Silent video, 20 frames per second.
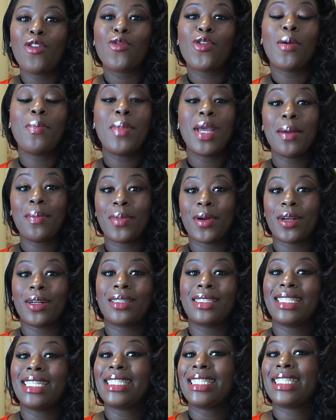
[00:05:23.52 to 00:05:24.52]
Remember,
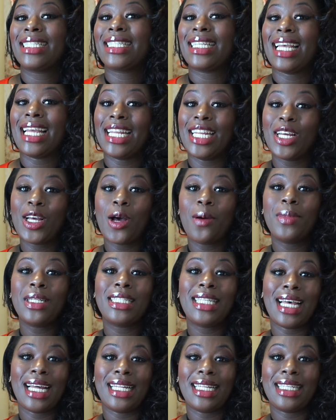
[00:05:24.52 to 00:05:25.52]
this is Indigo
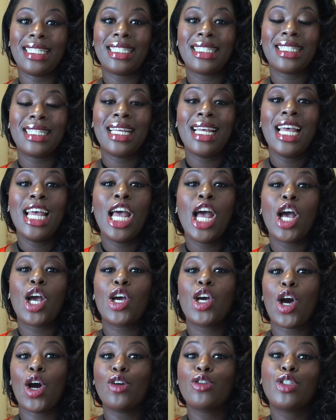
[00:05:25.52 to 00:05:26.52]
Metellus.
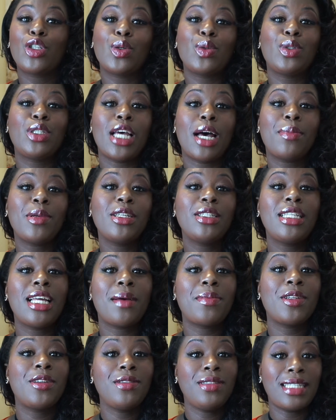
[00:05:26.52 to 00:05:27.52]
Go to w
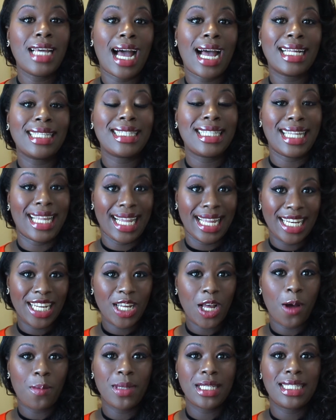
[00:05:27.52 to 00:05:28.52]
w w dot
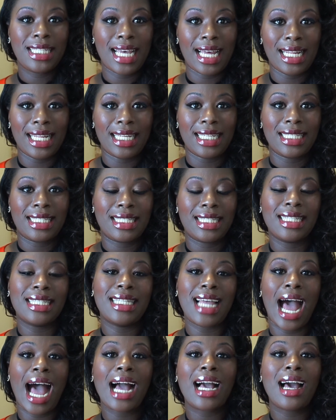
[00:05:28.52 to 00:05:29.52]
indigo metellus
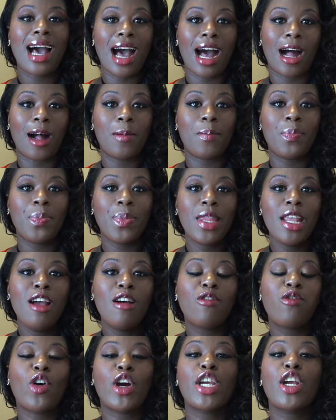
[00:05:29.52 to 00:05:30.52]
dot com
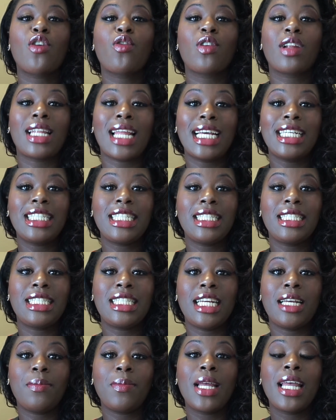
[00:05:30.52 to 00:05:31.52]
for your
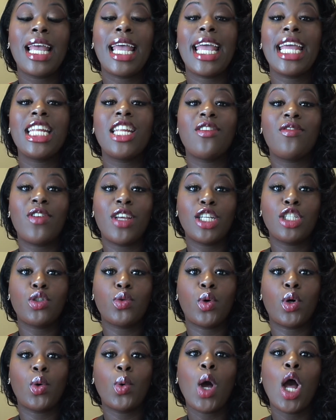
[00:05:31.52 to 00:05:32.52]
relationship,
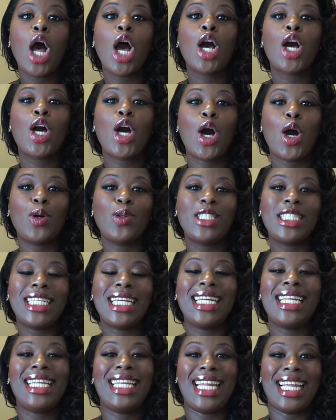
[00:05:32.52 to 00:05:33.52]
individual,
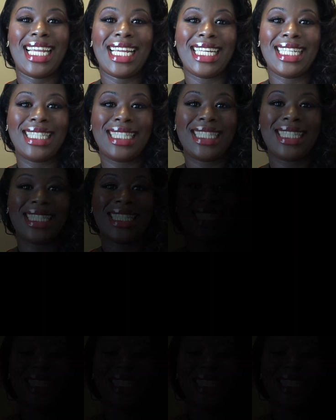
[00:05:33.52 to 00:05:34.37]
coaching needs.